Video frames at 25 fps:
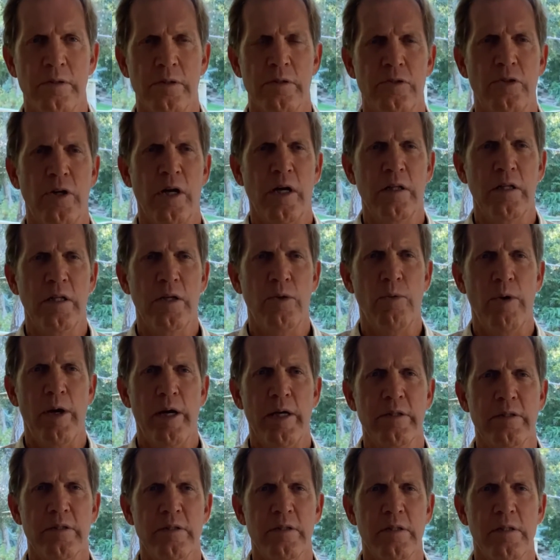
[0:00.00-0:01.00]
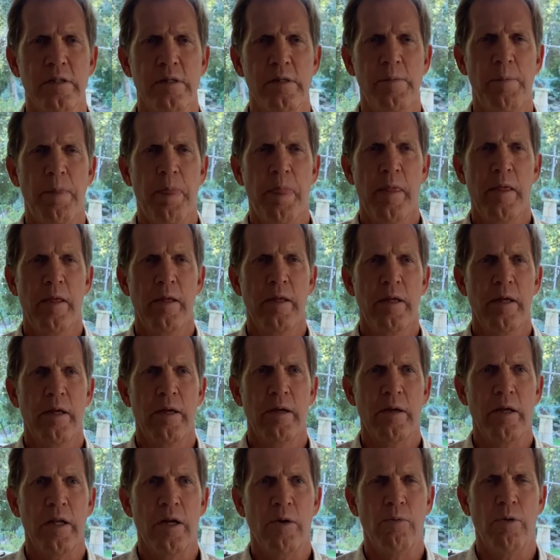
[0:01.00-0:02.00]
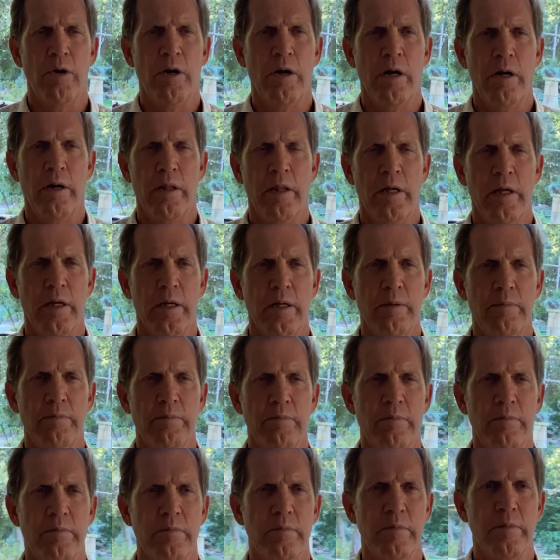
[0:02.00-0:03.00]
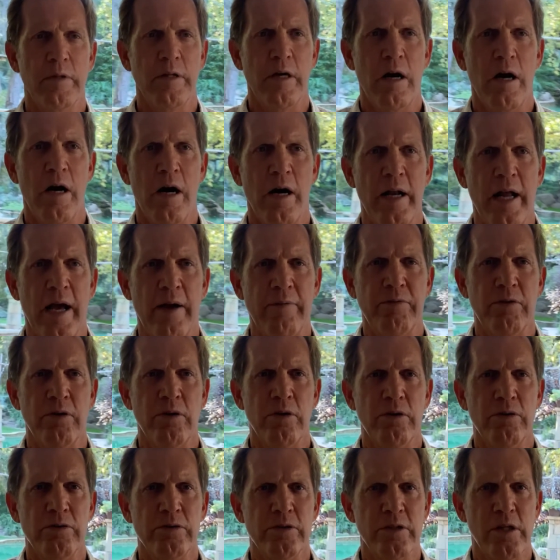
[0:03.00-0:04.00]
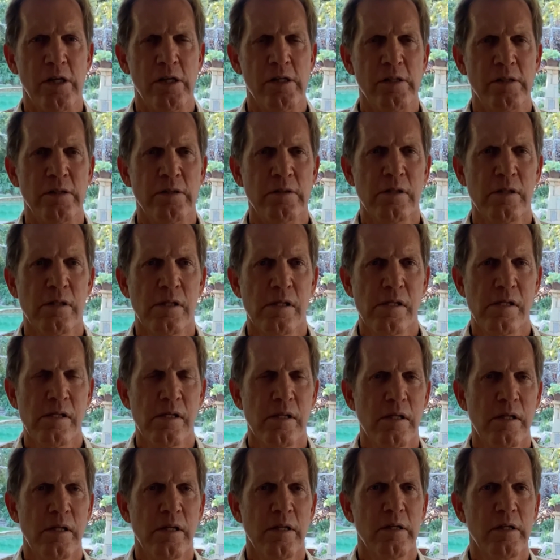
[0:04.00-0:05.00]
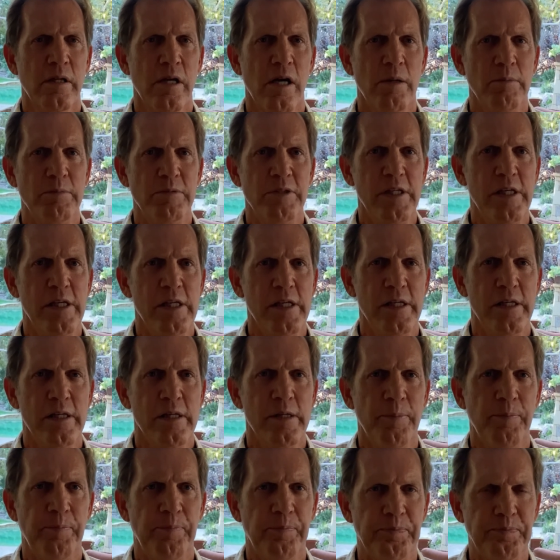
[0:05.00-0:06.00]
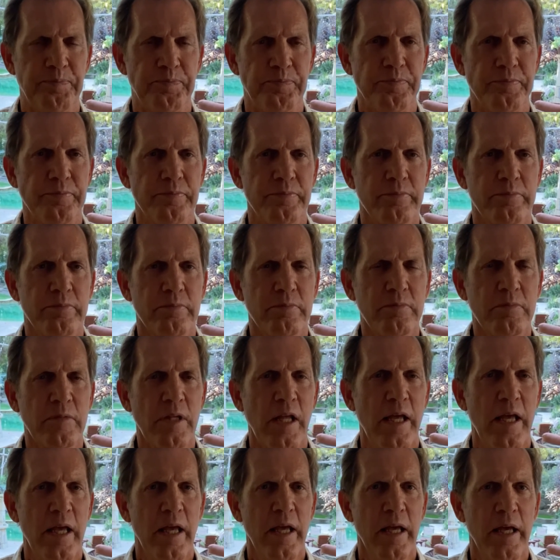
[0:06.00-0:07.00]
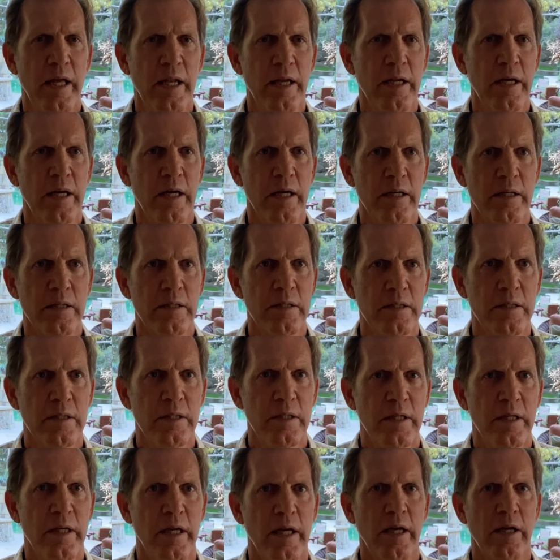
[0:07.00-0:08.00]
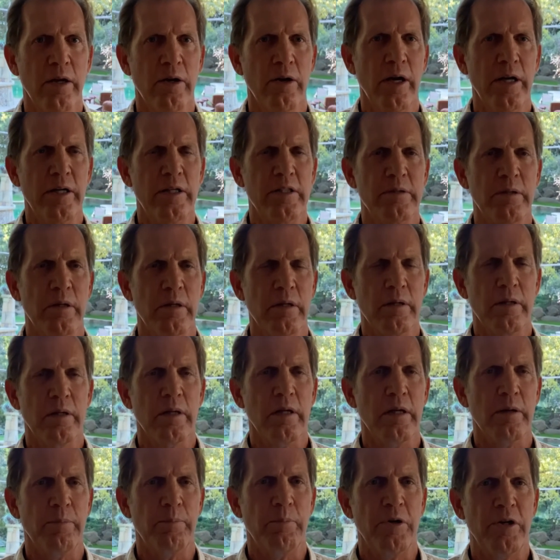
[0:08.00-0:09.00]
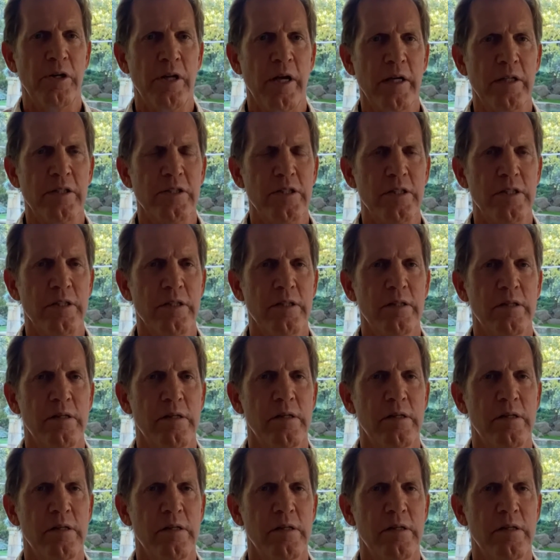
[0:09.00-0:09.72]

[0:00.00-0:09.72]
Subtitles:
directly west, where the hot afternoon sun comes in, and it creates protection